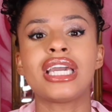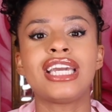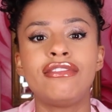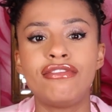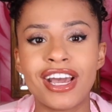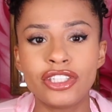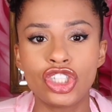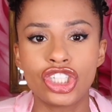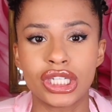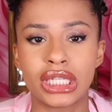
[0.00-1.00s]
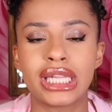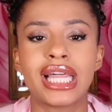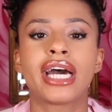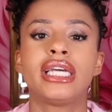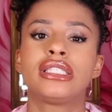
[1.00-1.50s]
invention
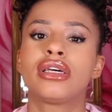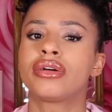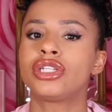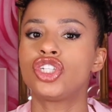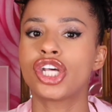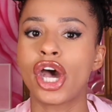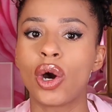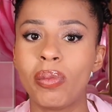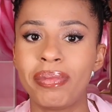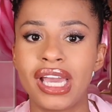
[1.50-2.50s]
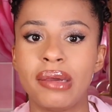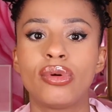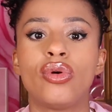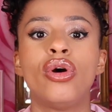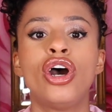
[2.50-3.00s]
that is going to help
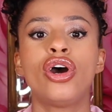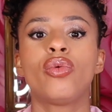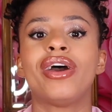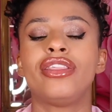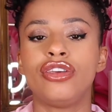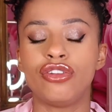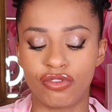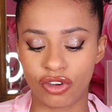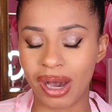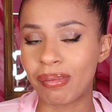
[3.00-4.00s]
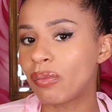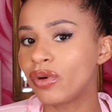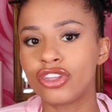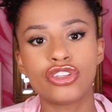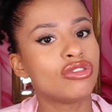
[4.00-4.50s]
people, whether you've come up
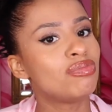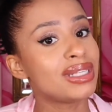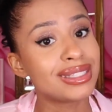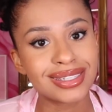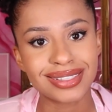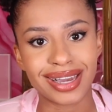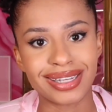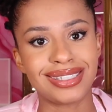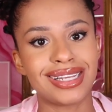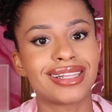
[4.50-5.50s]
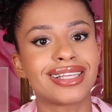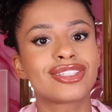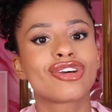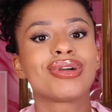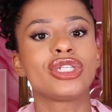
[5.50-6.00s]
with a new business idea
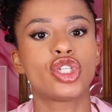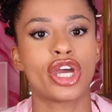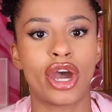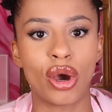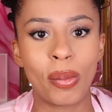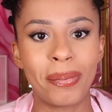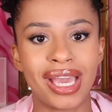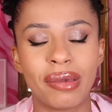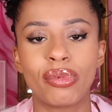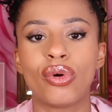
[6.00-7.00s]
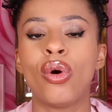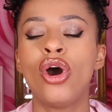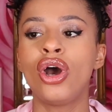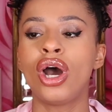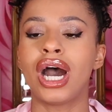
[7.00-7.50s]
that's going to help people,
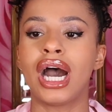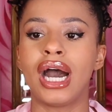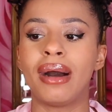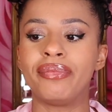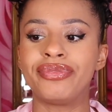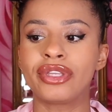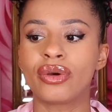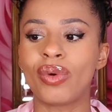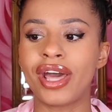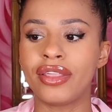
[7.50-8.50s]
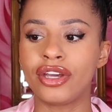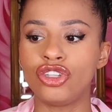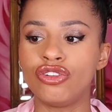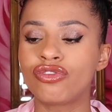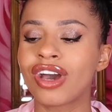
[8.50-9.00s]
whether
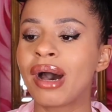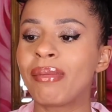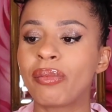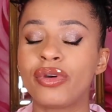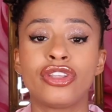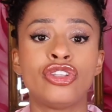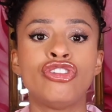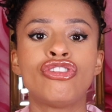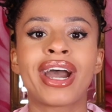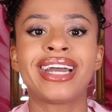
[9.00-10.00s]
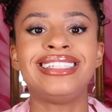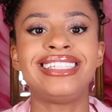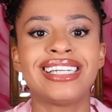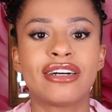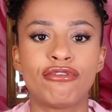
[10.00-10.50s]
you've come up with a new
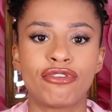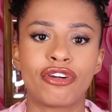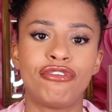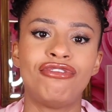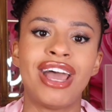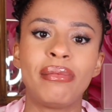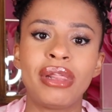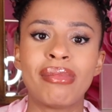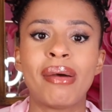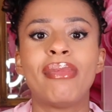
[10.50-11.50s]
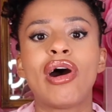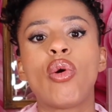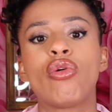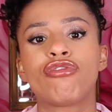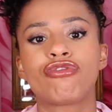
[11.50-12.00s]
idea for a family member
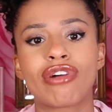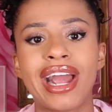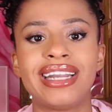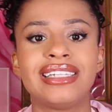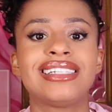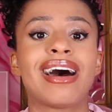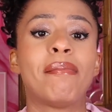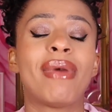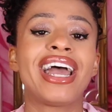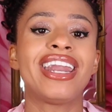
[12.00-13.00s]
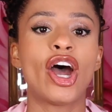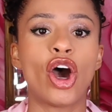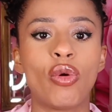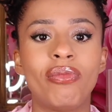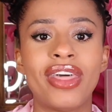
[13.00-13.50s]
or friend that might
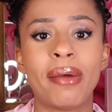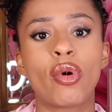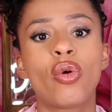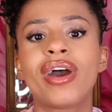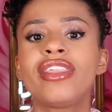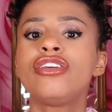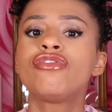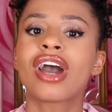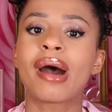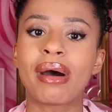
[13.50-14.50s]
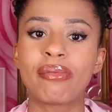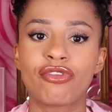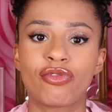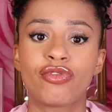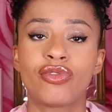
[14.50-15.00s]
help them, or whether you've come up
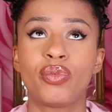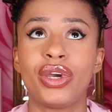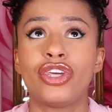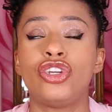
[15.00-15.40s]
with a